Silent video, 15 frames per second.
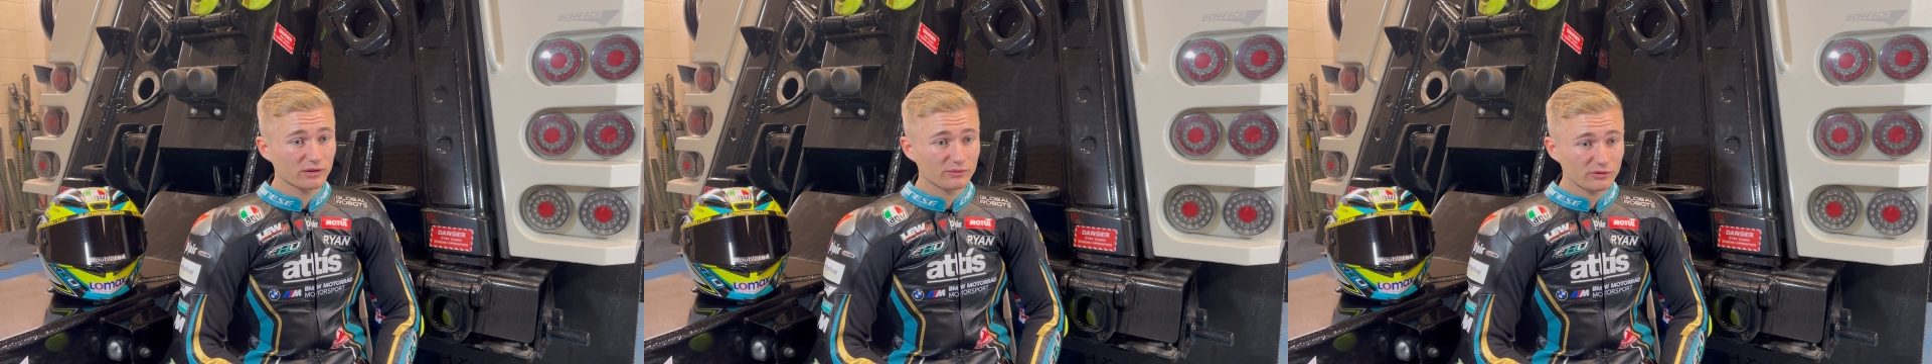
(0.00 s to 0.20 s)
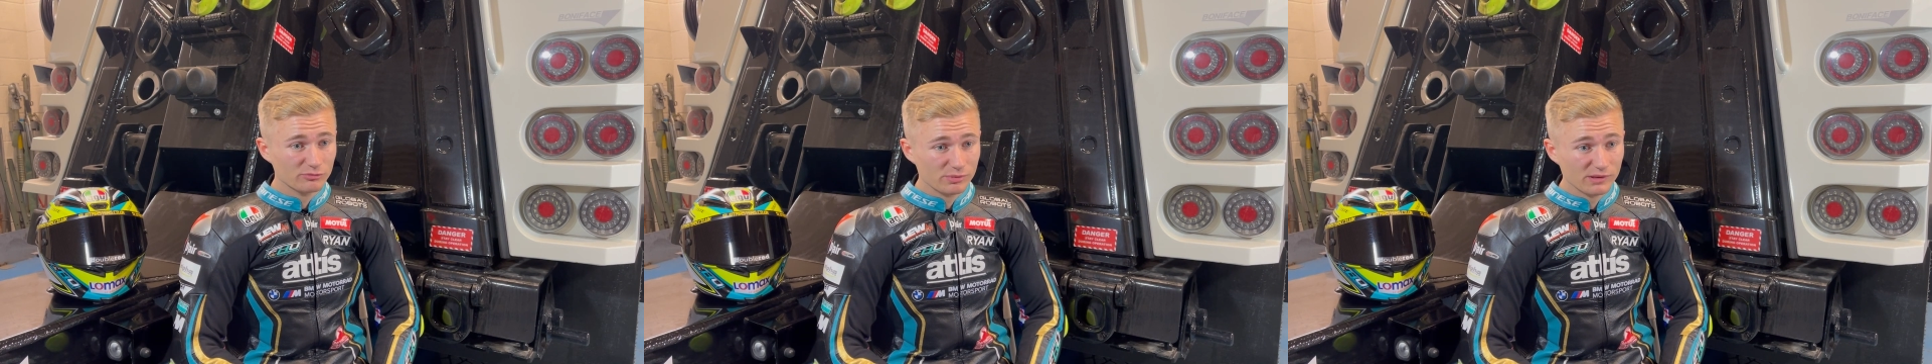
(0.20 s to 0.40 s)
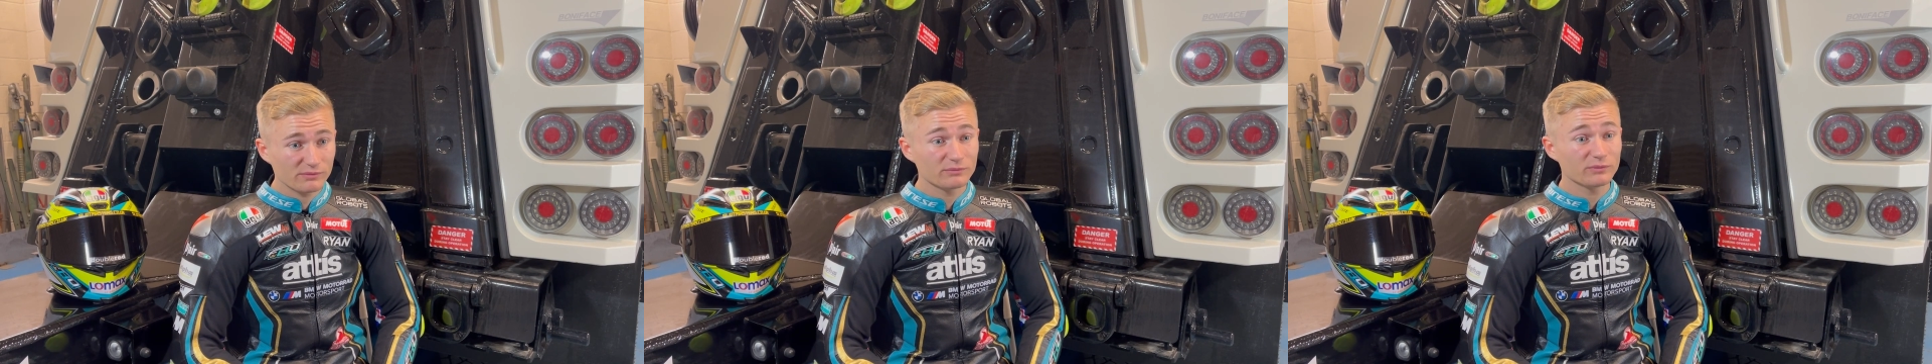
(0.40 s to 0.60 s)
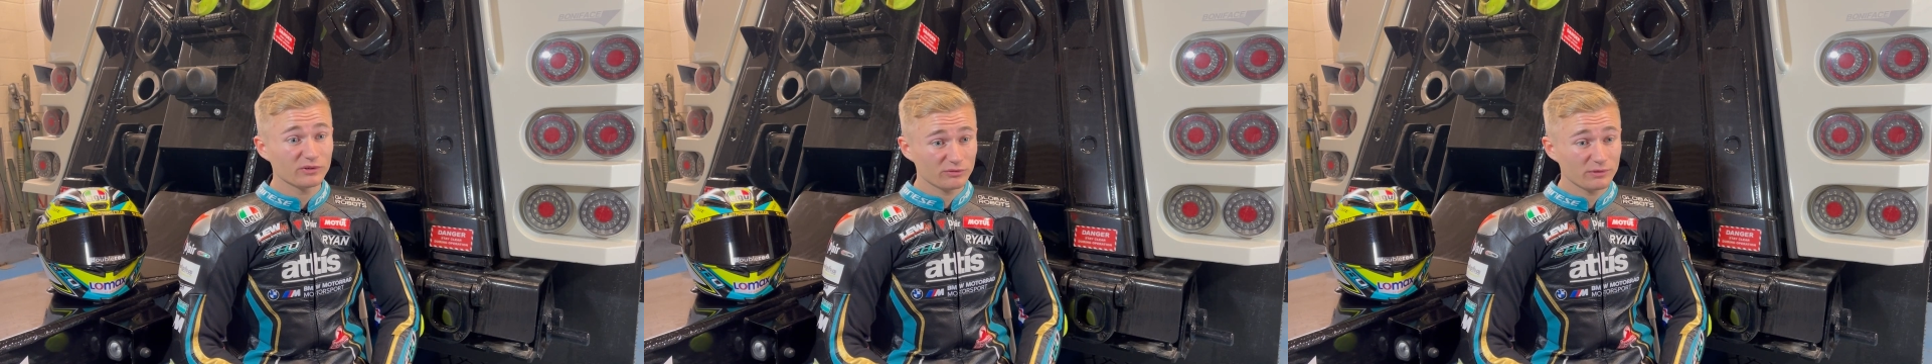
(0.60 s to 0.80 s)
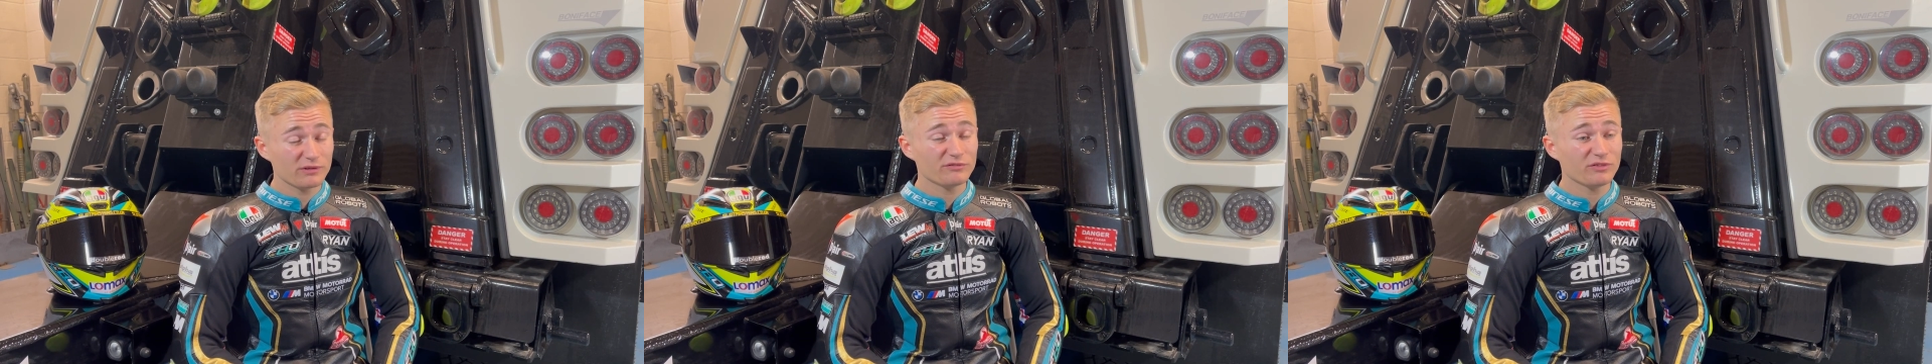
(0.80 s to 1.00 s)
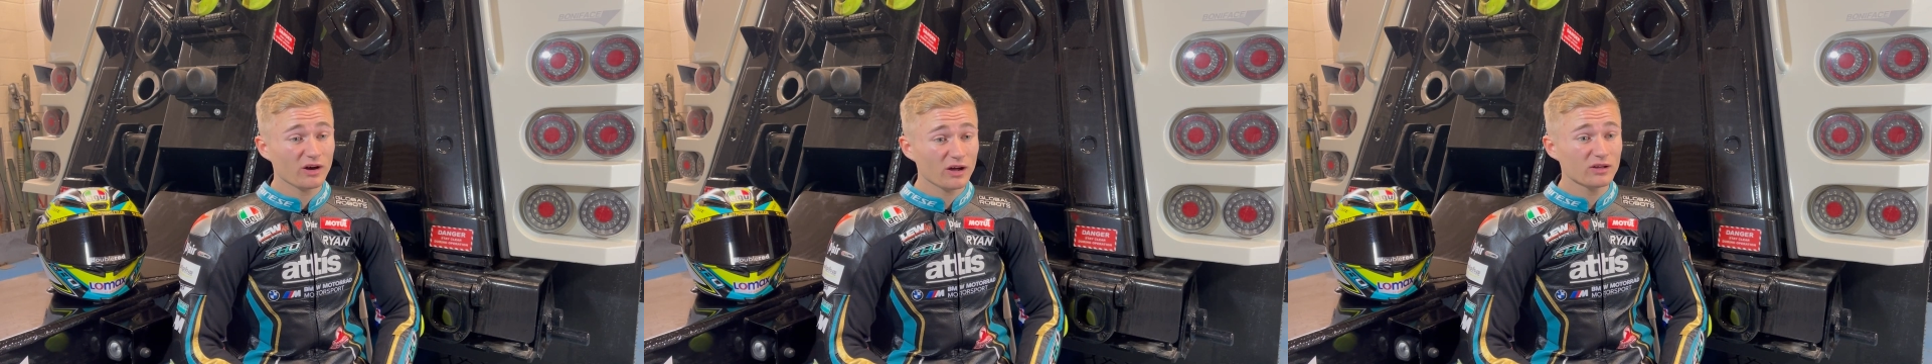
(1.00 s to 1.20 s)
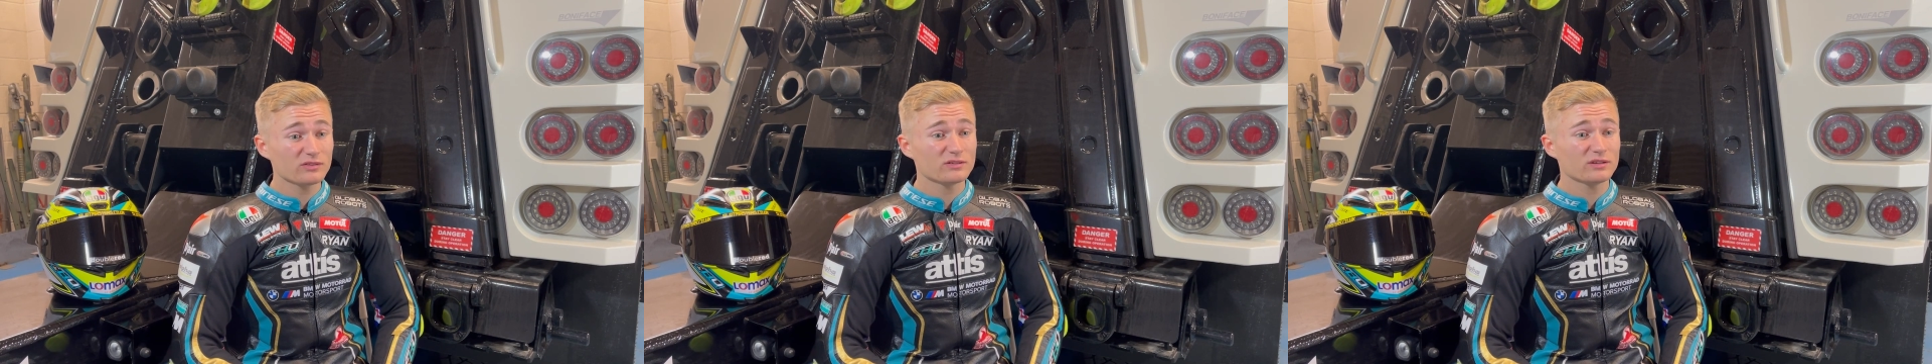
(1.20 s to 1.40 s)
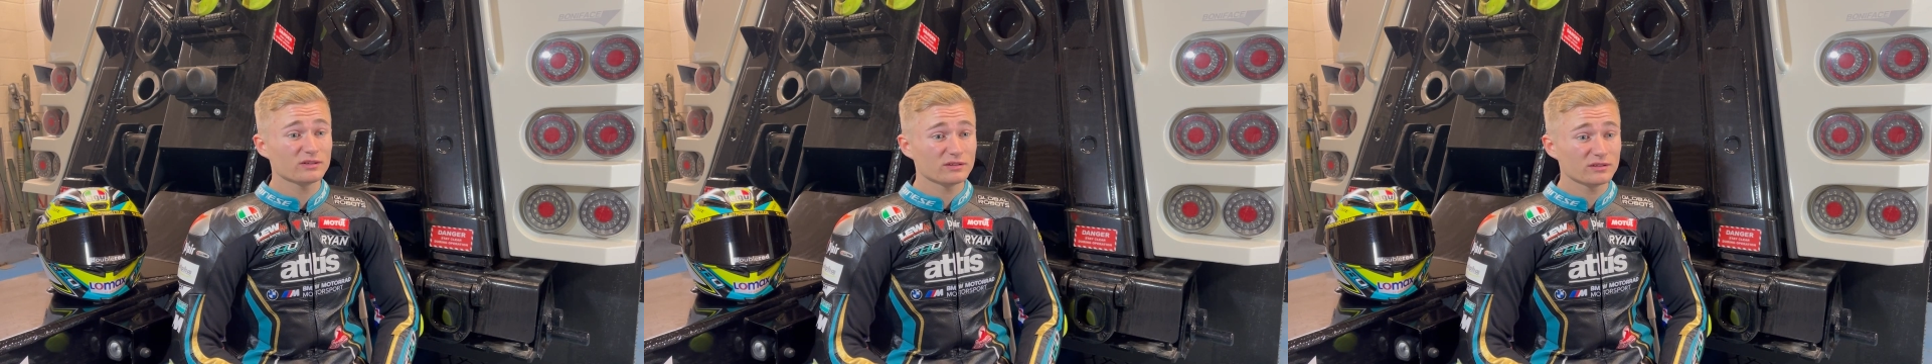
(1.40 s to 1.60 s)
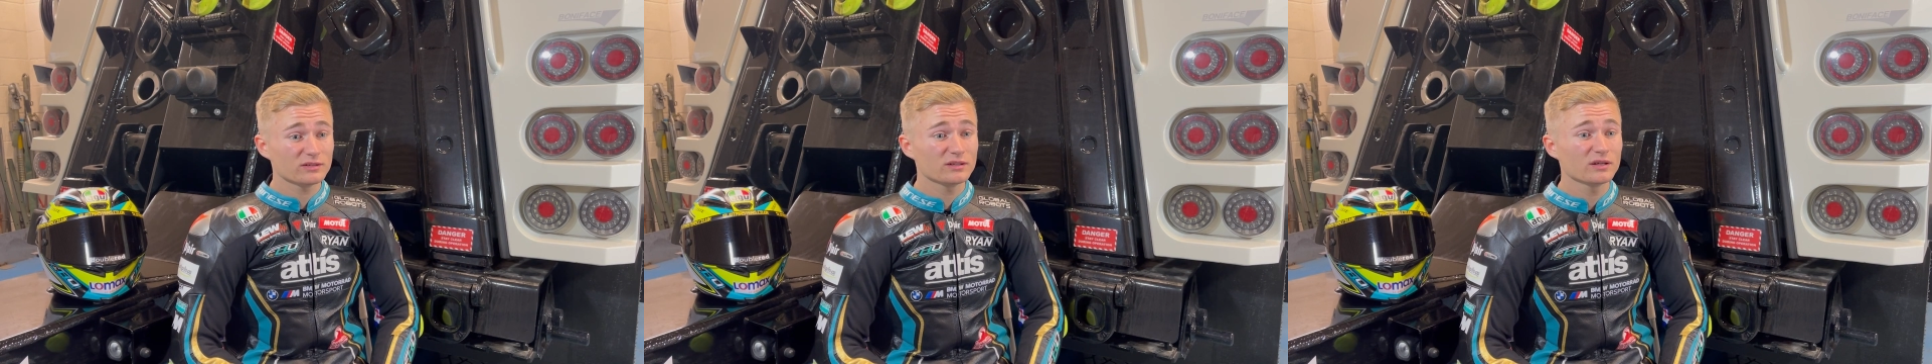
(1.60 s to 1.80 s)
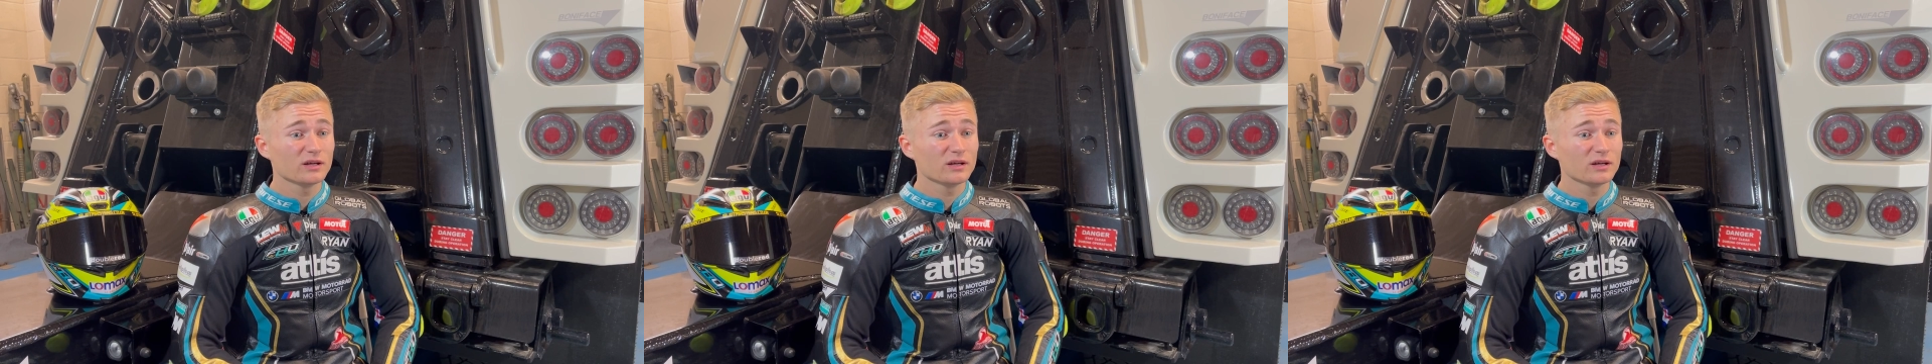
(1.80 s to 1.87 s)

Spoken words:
we've been fast, and